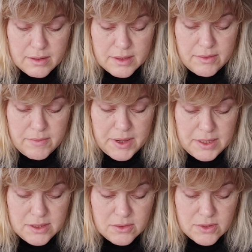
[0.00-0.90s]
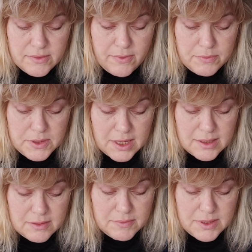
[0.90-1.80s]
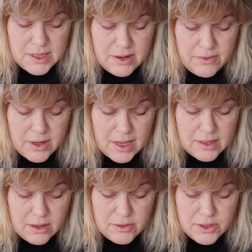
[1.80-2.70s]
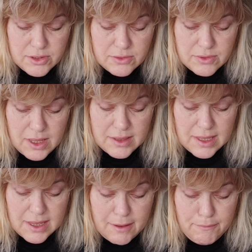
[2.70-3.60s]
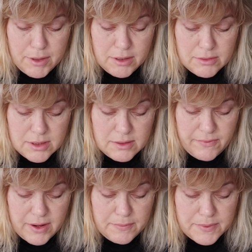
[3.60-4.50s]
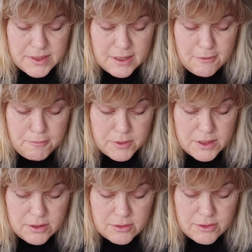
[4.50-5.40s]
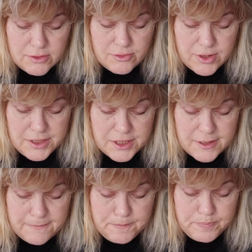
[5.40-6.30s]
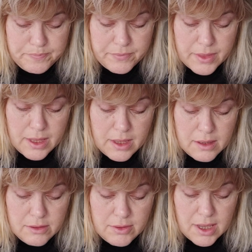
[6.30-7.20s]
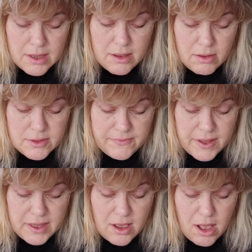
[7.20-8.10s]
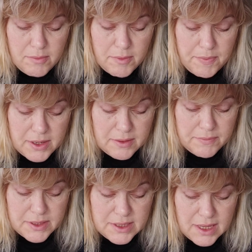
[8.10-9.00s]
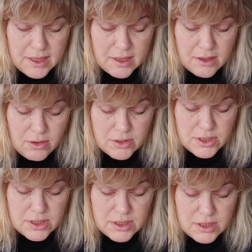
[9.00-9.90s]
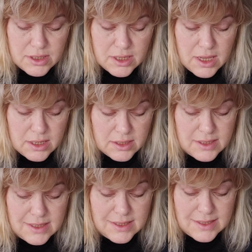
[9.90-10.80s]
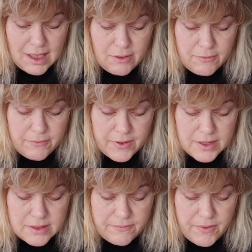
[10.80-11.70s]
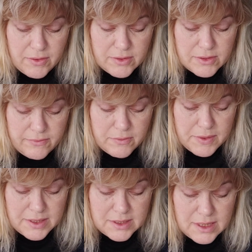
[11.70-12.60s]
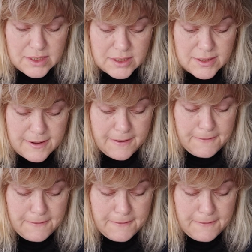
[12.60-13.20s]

There are many sorts of objects, material and notional, that can be used to develop a single-pointed concentration. You can cultivate calm abiding by taking consciousness itself as the focus of your meditation.